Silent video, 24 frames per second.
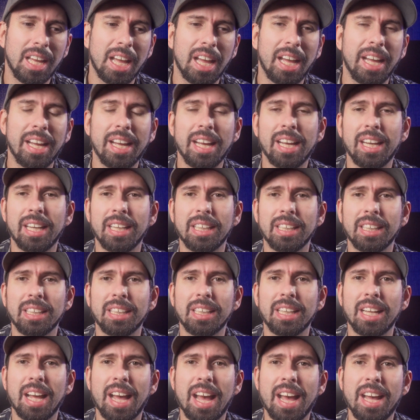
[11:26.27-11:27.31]

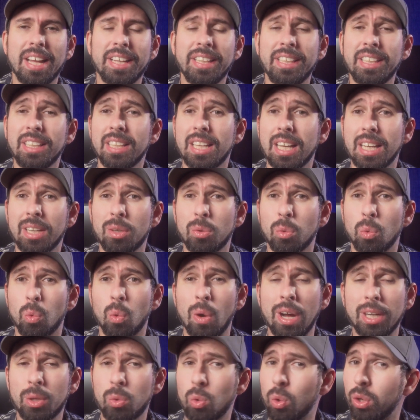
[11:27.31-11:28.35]
Adding like
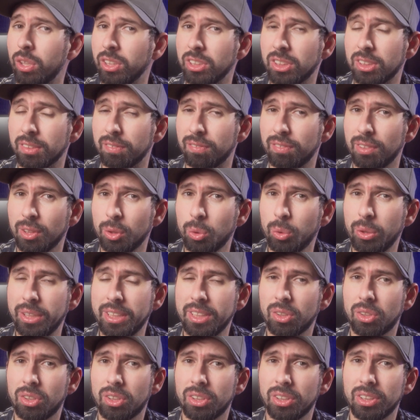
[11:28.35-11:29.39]
1/4 of
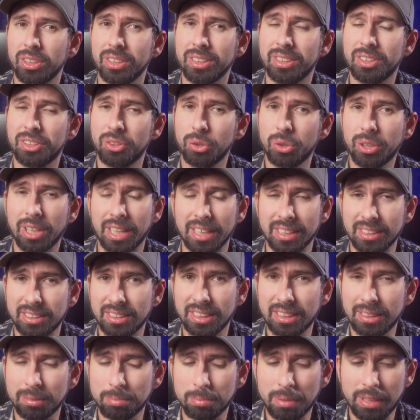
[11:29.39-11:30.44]
fluid, or took like
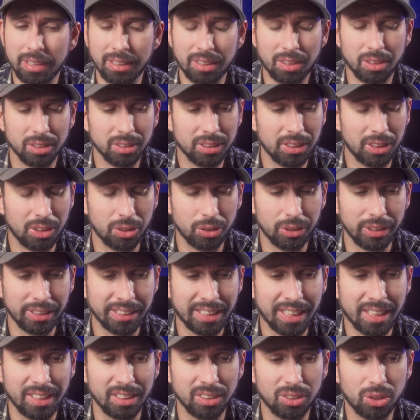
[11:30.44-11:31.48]
6 minutes, considering
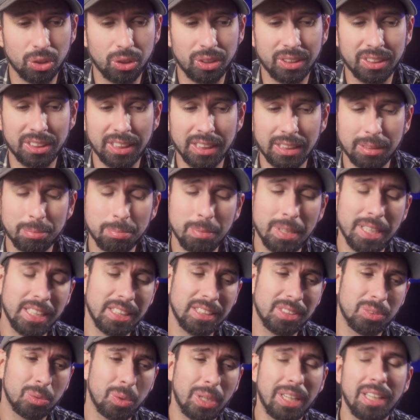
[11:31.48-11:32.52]
that it took 6
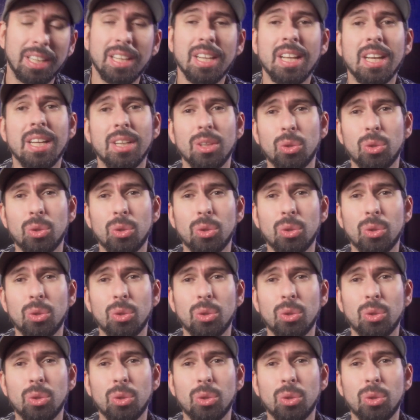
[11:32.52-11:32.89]
minutes, well,